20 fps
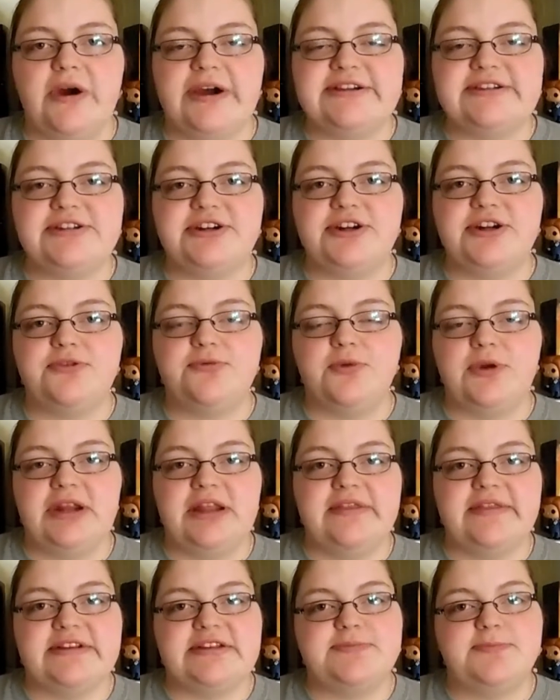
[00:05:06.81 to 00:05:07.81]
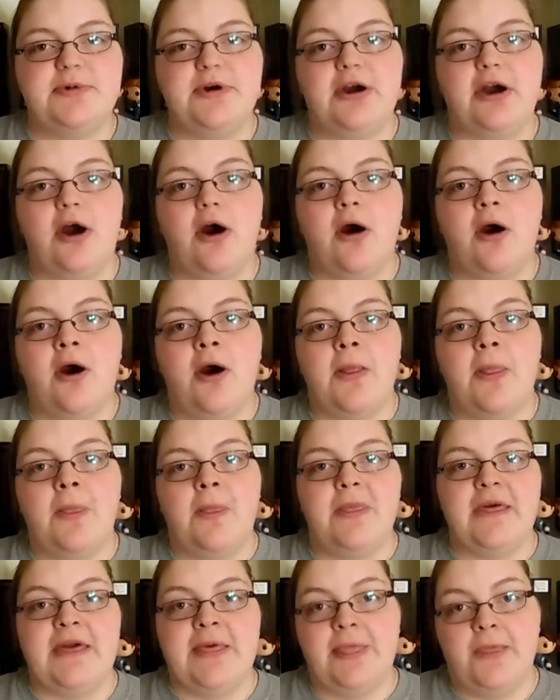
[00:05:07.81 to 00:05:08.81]
I started reading this book
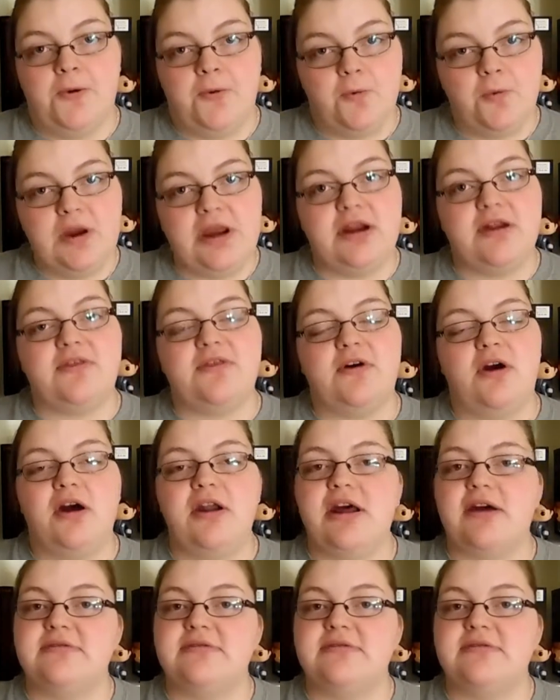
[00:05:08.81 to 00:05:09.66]
in the readathon.